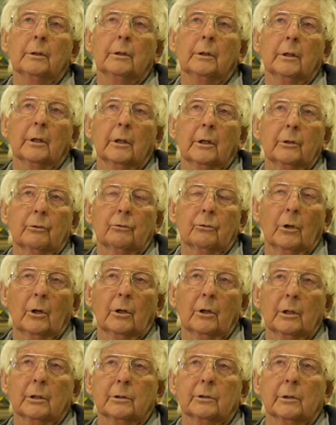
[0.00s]

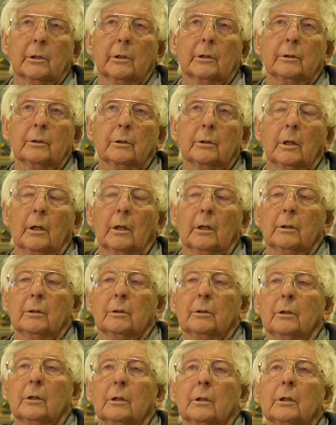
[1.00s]
electronics
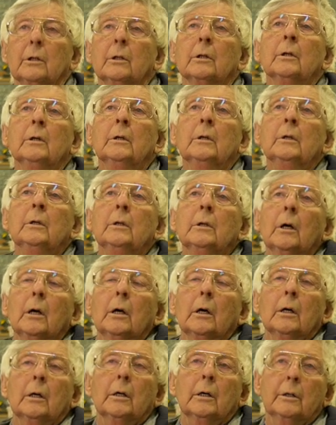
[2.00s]
and the
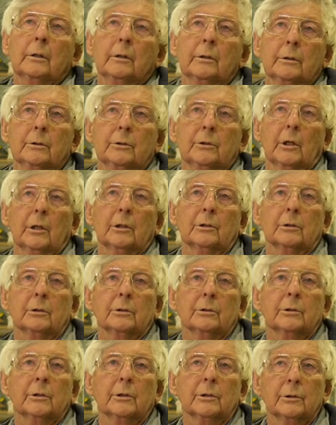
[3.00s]

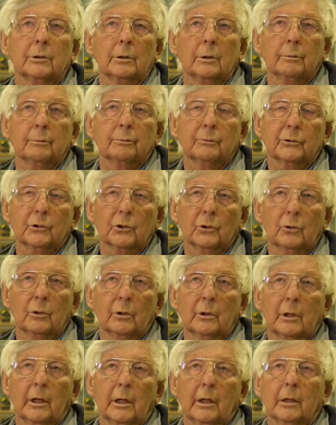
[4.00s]
injection system
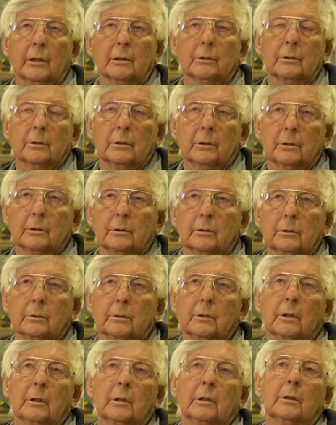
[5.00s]
sorted out, and
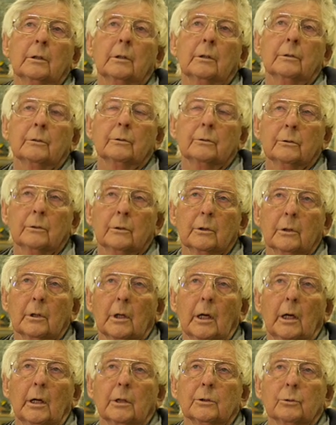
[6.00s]
the
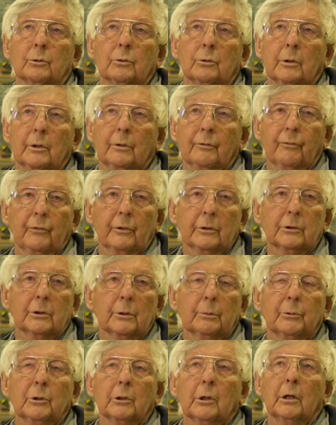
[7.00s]
cars were
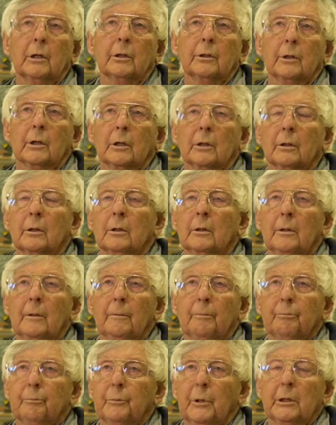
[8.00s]
invincible. I think
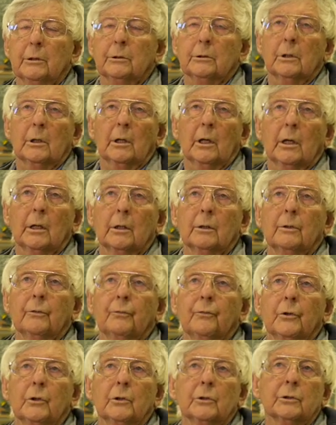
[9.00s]
Penske had the
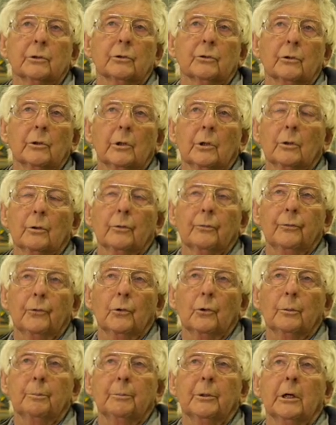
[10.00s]
first 3 or
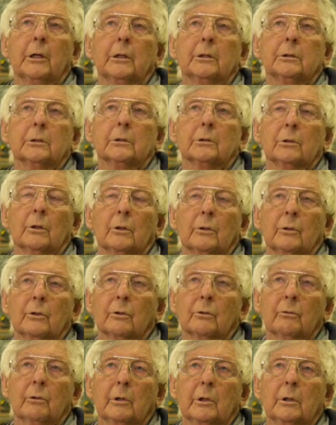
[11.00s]
4 places on the
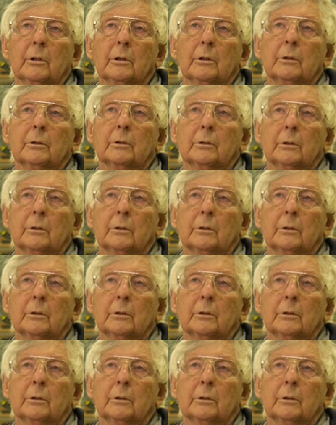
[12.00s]
grid at